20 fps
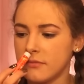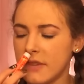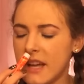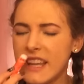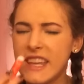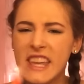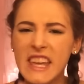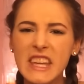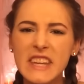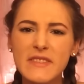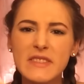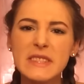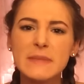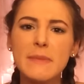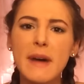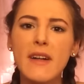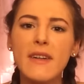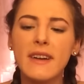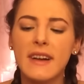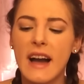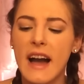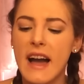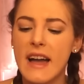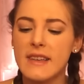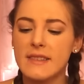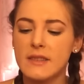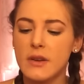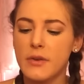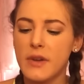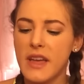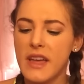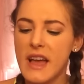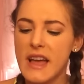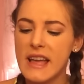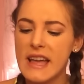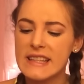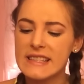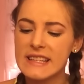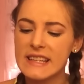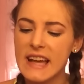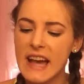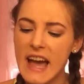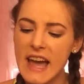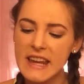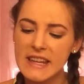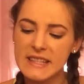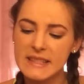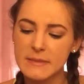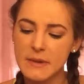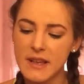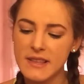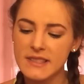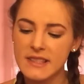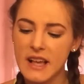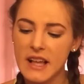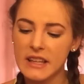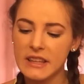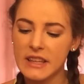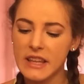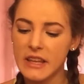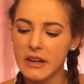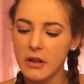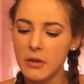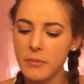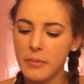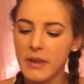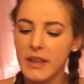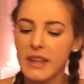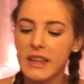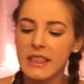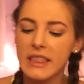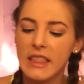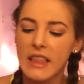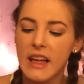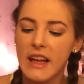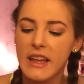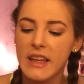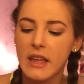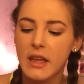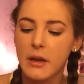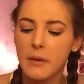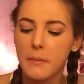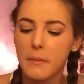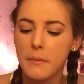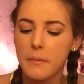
I can't even smell, guys. Okay, I guess it kind of smells a little bit like